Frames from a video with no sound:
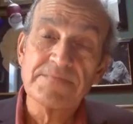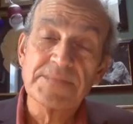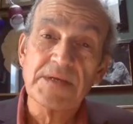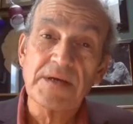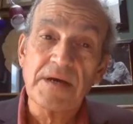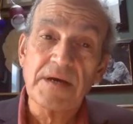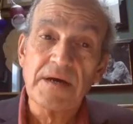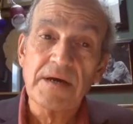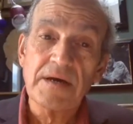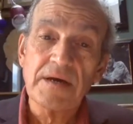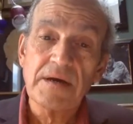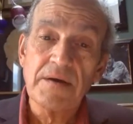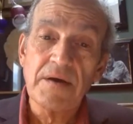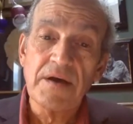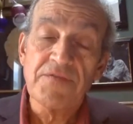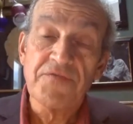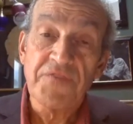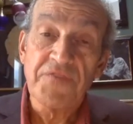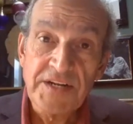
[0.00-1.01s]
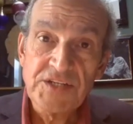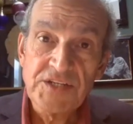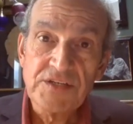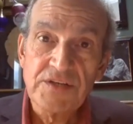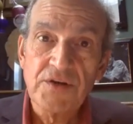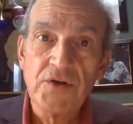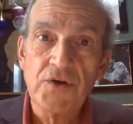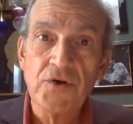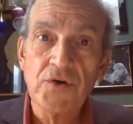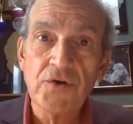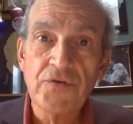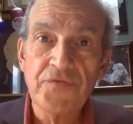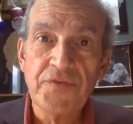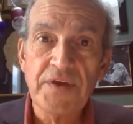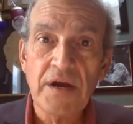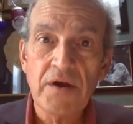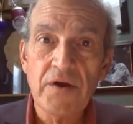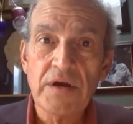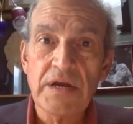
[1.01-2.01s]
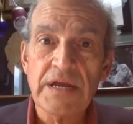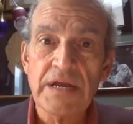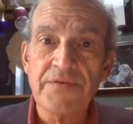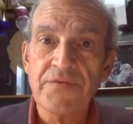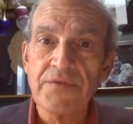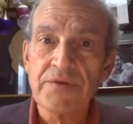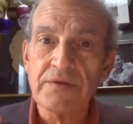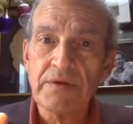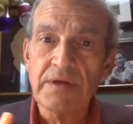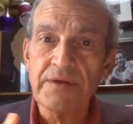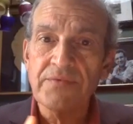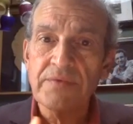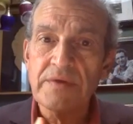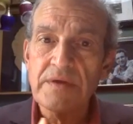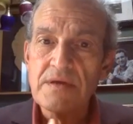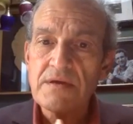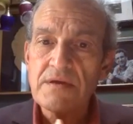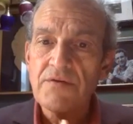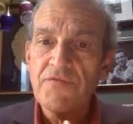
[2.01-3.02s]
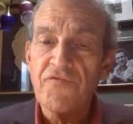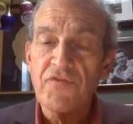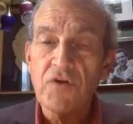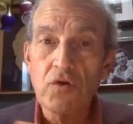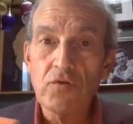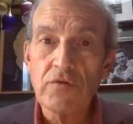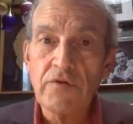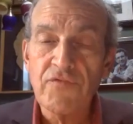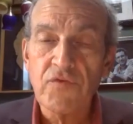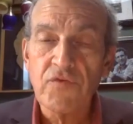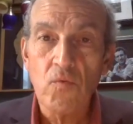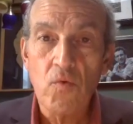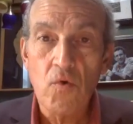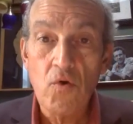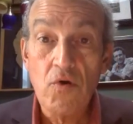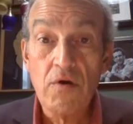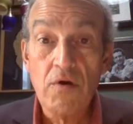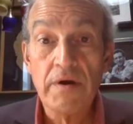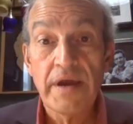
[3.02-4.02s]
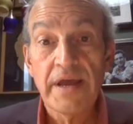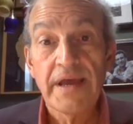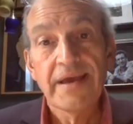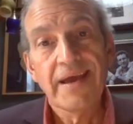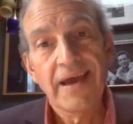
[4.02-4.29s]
events that occurred there in the flow of the war,